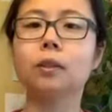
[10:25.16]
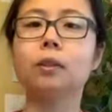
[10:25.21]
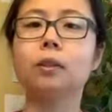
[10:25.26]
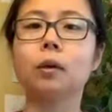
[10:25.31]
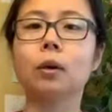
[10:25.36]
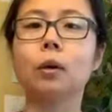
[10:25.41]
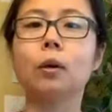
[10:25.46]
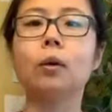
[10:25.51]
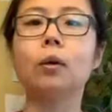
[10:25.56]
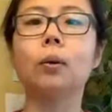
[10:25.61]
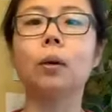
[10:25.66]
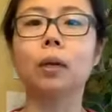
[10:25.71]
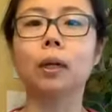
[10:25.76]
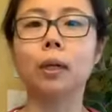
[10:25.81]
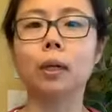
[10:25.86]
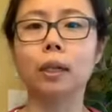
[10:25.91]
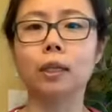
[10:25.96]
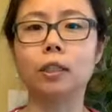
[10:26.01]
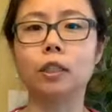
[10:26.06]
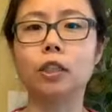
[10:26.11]
So
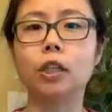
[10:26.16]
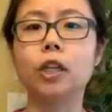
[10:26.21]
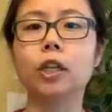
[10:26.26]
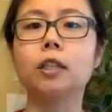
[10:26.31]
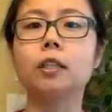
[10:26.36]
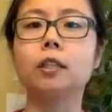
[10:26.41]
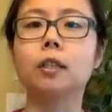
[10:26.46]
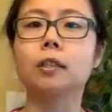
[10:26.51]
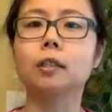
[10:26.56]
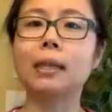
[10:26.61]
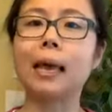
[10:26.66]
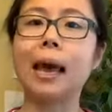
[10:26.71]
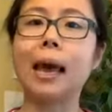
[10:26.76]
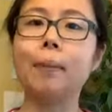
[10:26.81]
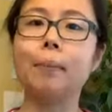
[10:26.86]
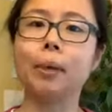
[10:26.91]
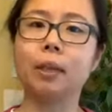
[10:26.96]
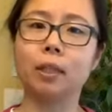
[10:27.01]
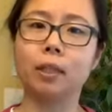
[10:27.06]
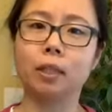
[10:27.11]
let's change this
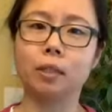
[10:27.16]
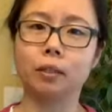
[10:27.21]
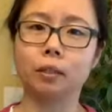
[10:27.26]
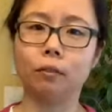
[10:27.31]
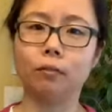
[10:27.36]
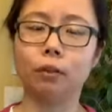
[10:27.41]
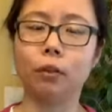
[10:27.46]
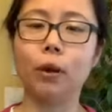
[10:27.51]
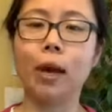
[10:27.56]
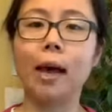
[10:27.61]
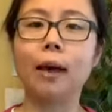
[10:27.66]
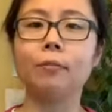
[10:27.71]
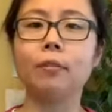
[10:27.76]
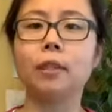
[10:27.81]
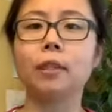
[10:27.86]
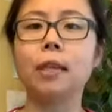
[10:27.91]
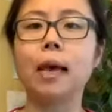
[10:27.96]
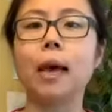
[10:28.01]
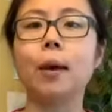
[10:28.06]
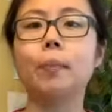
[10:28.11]
habit. If you have
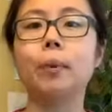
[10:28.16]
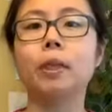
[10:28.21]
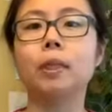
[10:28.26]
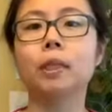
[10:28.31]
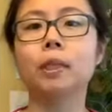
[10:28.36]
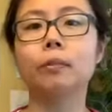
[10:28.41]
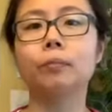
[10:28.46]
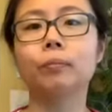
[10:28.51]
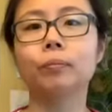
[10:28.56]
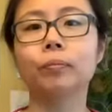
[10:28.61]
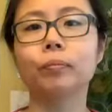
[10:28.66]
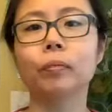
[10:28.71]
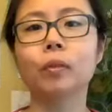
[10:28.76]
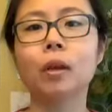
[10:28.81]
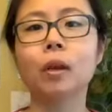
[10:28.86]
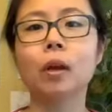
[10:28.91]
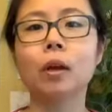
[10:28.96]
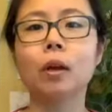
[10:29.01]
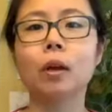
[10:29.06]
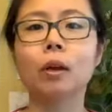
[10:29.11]
this habit,
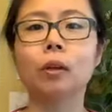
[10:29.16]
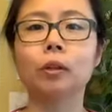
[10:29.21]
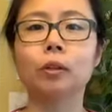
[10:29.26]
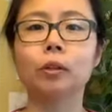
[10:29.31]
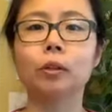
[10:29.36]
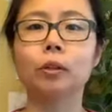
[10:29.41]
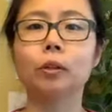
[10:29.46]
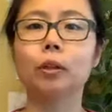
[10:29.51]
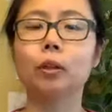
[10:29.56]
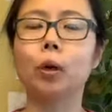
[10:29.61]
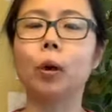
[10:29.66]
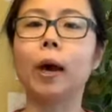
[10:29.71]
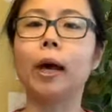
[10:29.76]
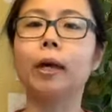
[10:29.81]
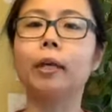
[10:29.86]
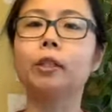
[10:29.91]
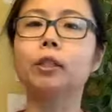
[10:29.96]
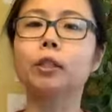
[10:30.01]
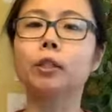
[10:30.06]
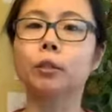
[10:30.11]

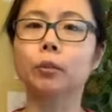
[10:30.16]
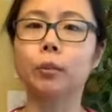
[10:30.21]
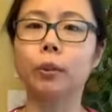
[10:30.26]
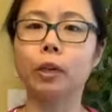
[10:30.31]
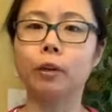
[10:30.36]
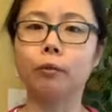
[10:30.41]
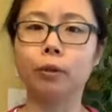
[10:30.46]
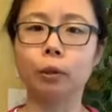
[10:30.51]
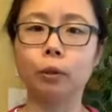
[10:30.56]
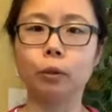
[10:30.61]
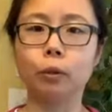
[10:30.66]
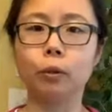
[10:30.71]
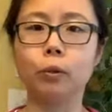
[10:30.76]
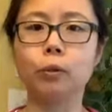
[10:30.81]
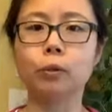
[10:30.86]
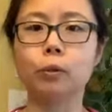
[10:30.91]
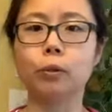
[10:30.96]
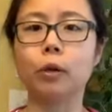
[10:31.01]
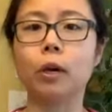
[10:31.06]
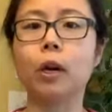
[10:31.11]
try to, whenever you
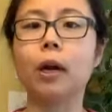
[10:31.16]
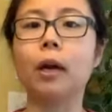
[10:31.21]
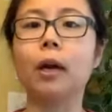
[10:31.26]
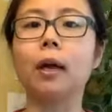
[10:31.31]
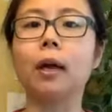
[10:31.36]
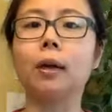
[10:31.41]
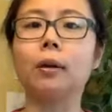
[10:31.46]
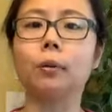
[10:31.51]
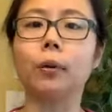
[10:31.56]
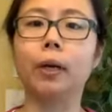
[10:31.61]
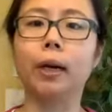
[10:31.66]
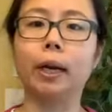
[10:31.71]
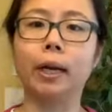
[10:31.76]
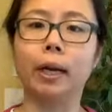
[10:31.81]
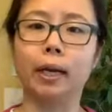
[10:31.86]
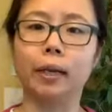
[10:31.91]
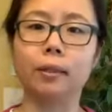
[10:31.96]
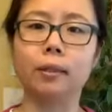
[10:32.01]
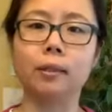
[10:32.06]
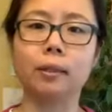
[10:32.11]
use your
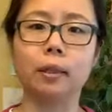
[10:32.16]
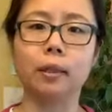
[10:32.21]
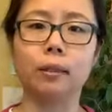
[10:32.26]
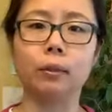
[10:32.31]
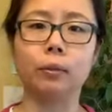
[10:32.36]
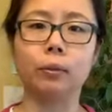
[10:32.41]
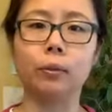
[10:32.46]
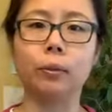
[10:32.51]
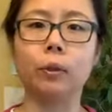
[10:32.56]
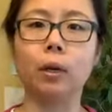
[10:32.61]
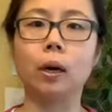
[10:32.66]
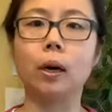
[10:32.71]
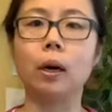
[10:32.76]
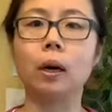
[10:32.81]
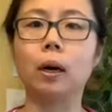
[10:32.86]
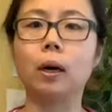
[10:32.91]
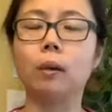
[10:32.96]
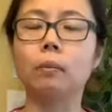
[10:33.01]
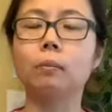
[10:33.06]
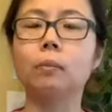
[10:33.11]
hands and your
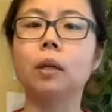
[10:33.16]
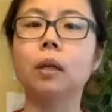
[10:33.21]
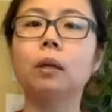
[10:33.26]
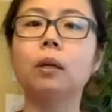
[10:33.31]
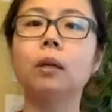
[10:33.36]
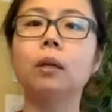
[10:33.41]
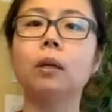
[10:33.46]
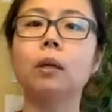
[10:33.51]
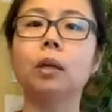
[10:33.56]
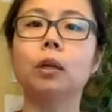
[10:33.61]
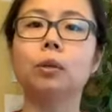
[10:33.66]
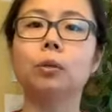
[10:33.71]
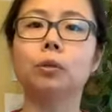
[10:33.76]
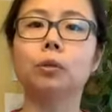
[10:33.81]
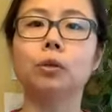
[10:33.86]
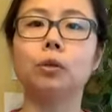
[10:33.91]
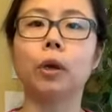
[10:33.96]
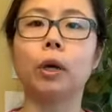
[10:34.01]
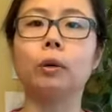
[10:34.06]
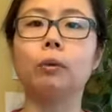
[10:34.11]
arm,
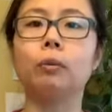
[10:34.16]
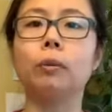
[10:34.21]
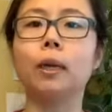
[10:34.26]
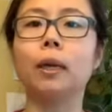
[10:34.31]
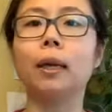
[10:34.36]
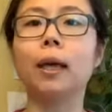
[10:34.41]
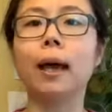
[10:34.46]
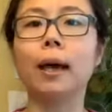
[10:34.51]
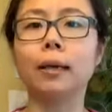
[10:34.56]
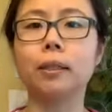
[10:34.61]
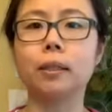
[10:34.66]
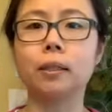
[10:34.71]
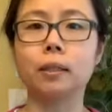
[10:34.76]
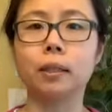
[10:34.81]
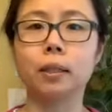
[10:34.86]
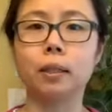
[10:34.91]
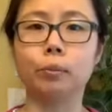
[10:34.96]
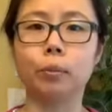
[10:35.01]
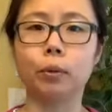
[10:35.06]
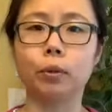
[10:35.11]
try to relax.
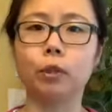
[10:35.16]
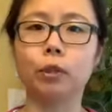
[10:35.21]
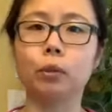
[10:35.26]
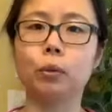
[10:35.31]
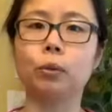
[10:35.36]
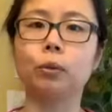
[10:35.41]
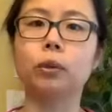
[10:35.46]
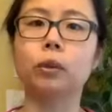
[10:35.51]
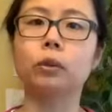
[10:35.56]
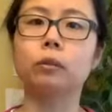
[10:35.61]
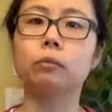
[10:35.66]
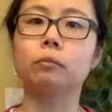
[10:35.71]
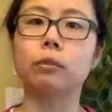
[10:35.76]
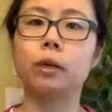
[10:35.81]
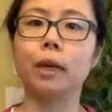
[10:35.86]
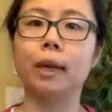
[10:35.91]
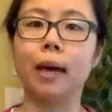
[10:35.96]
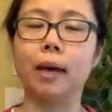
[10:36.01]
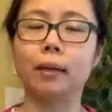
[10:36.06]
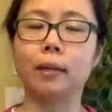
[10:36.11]
Keep your shoulders
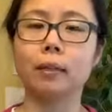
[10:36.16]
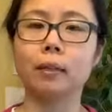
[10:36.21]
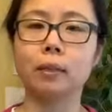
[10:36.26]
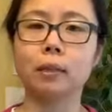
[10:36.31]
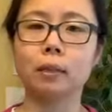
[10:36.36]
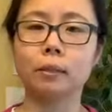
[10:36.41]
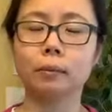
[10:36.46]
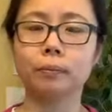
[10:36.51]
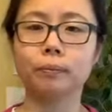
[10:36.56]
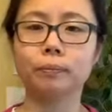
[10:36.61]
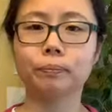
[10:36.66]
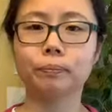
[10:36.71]
relaxed.